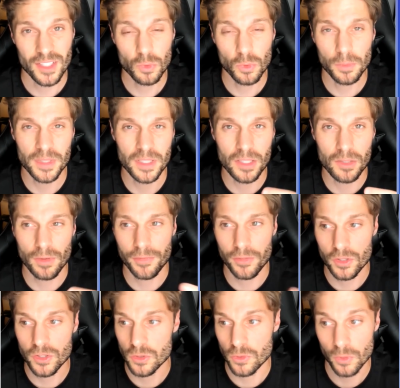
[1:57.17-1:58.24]
This will be
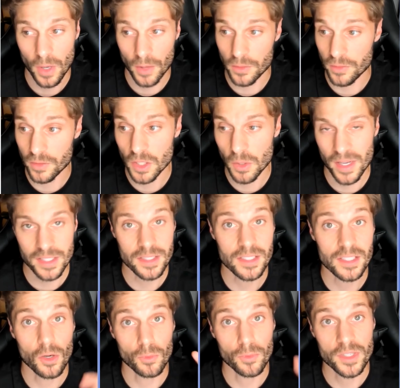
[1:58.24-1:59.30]
referred to throughout the video as
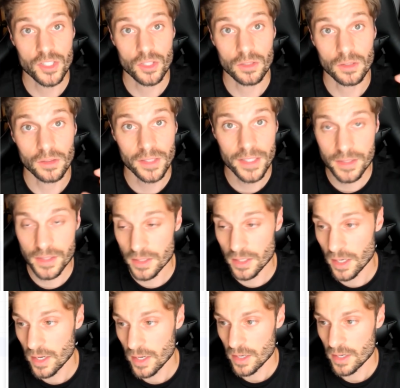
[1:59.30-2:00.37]
the original list.